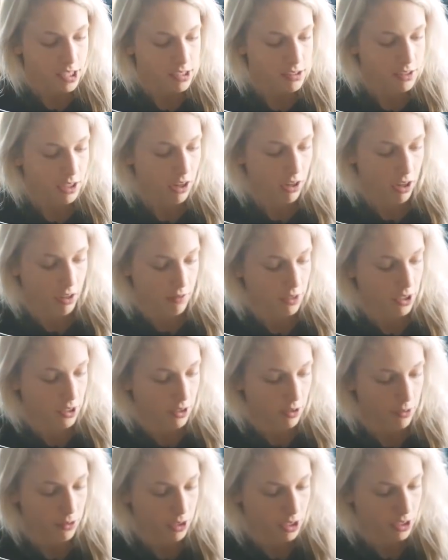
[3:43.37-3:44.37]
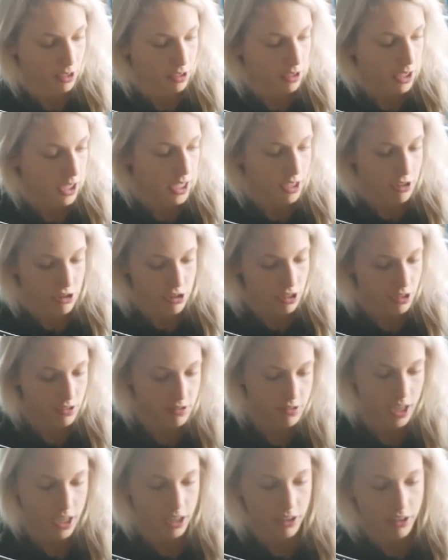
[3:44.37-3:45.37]
So if you're holding the leash and you
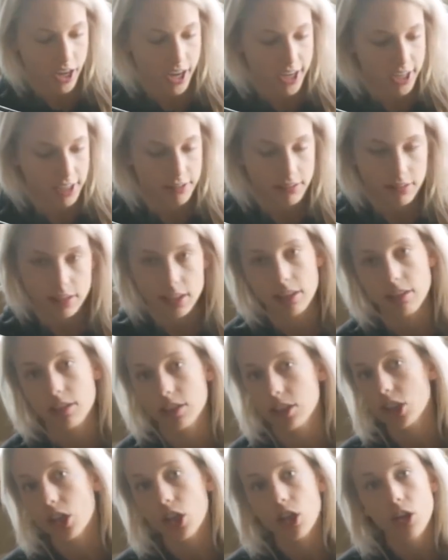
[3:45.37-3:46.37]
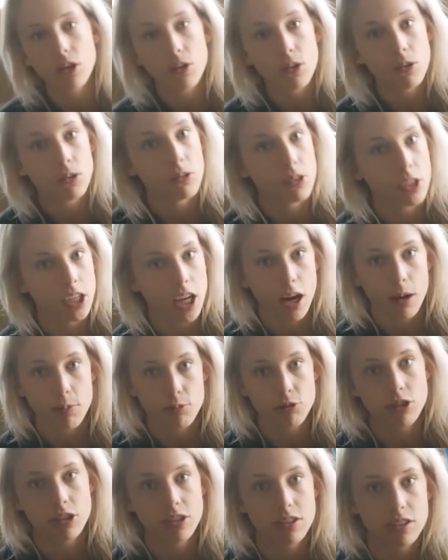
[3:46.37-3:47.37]
say crate, that's their only
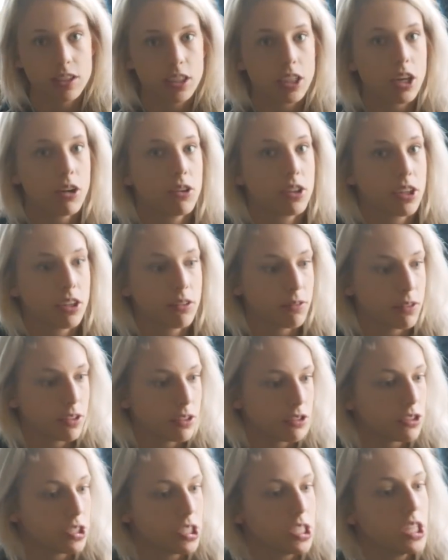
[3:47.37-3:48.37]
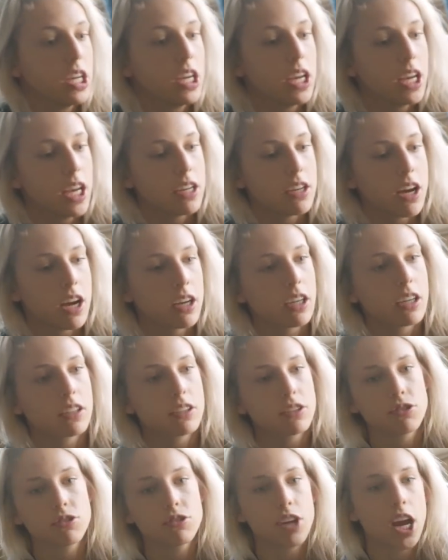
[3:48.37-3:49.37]
option, is to go in there for the treat and not get
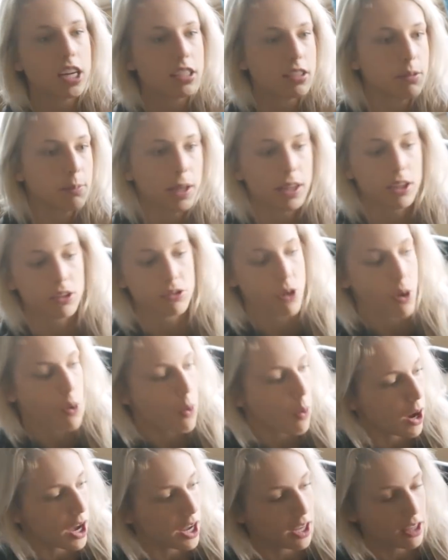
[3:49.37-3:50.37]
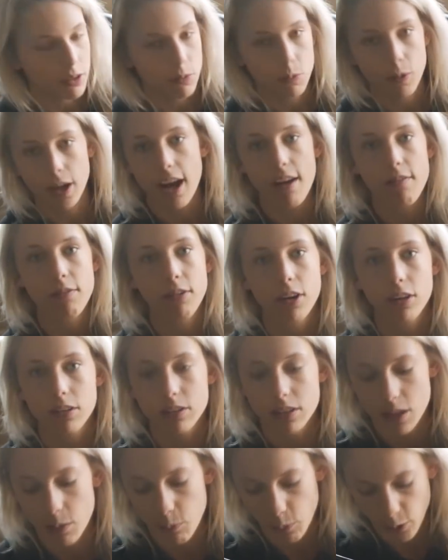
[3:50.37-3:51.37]
distracted by the toy, the
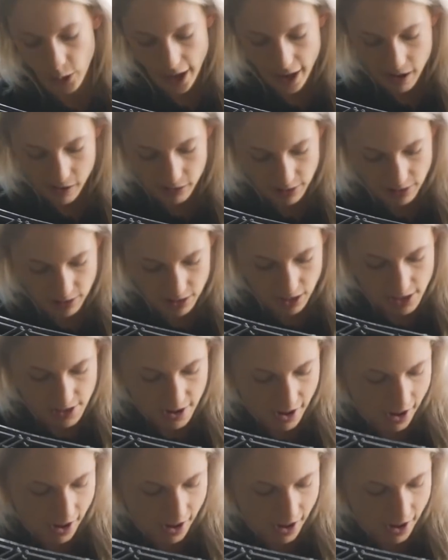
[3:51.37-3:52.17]
whatever, somewhere else.